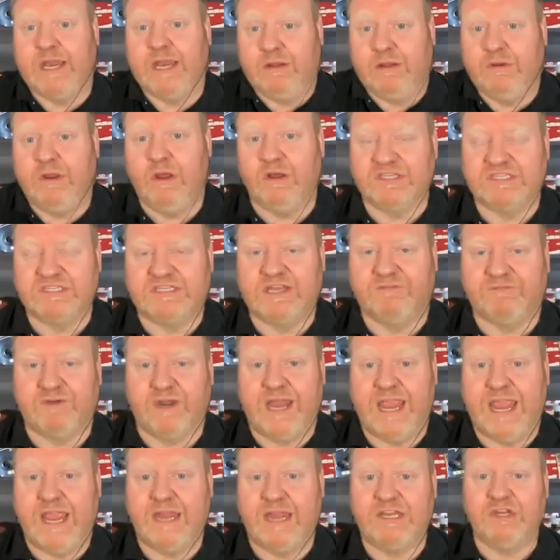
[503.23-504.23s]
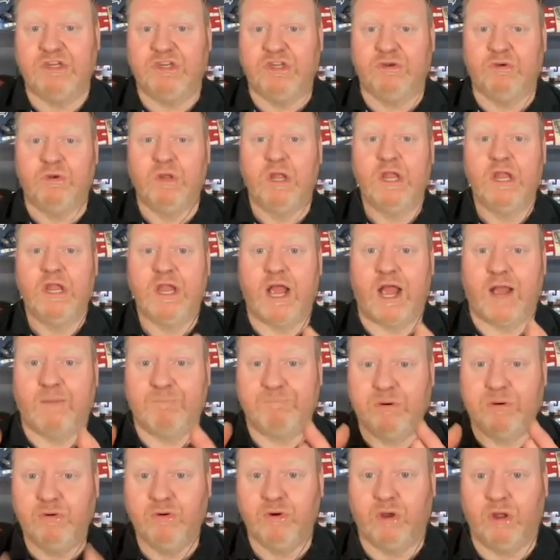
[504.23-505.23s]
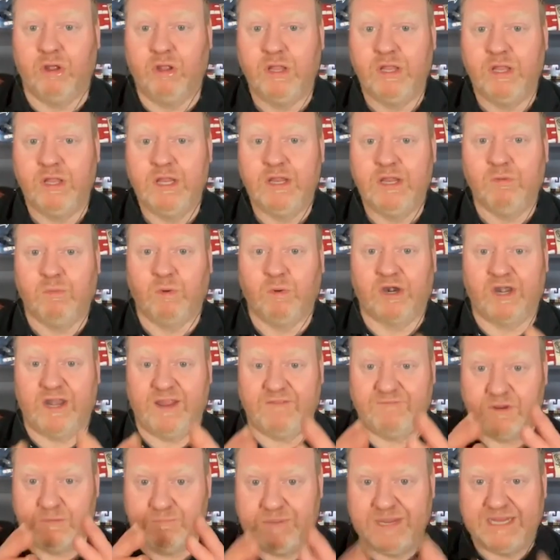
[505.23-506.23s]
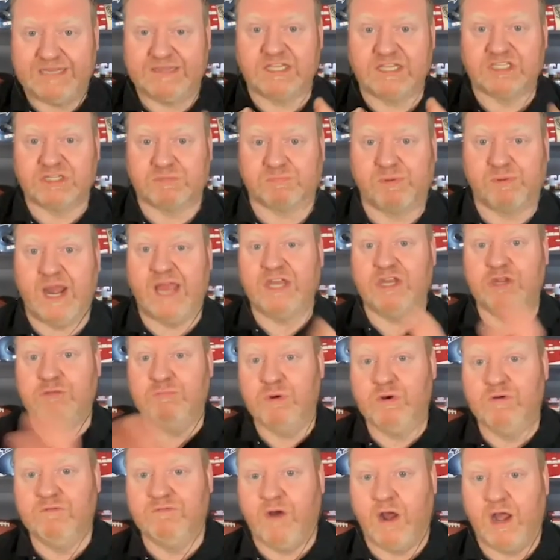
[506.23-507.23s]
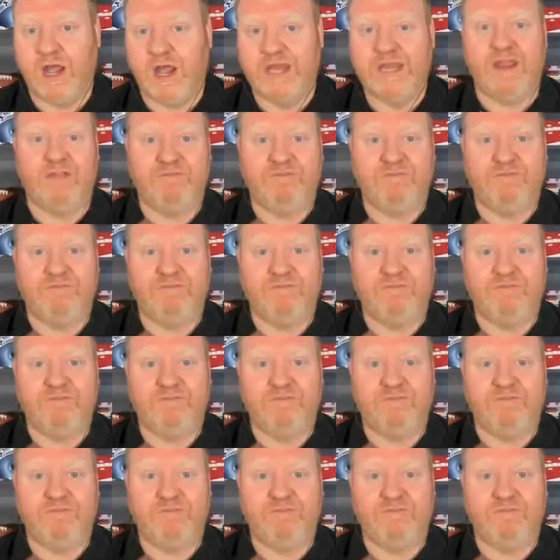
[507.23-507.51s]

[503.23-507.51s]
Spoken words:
I go, no, it's different. And you do a pool where if you pick the spread, you move on.